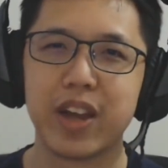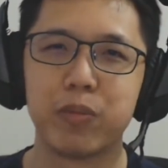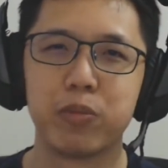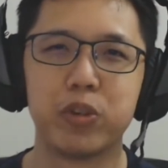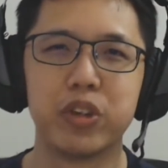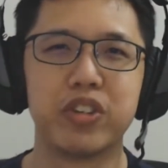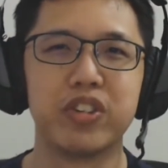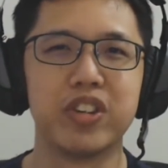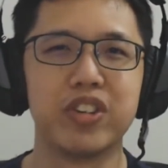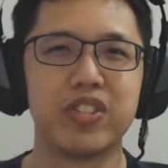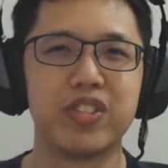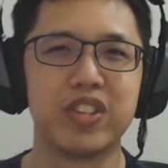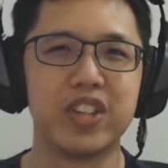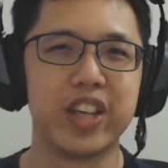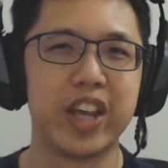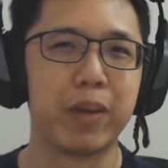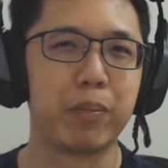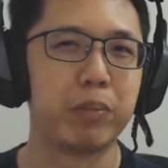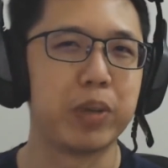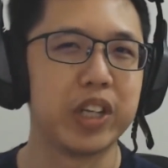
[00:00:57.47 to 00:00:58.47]
which is the
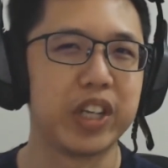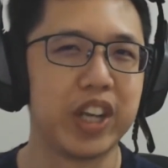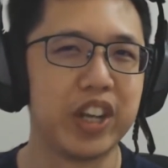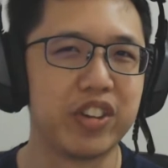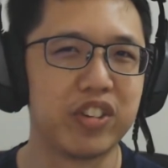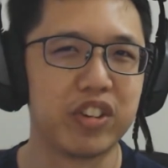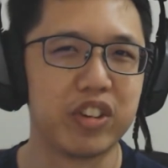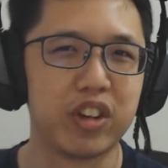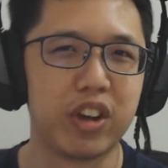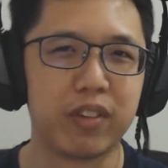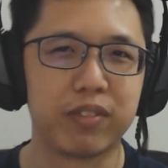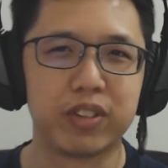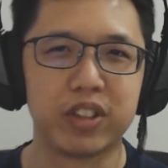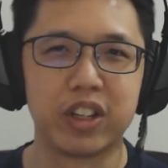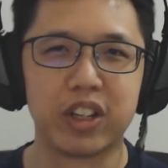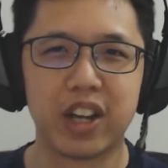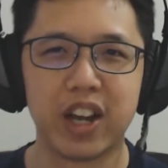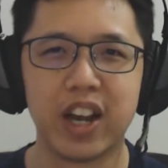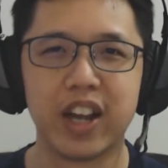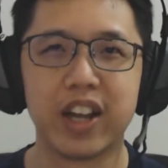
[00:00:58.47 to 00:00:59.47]
application of the
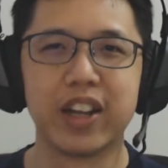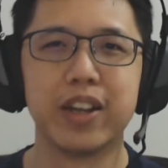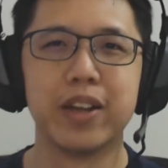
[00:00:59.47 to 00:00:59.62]
card.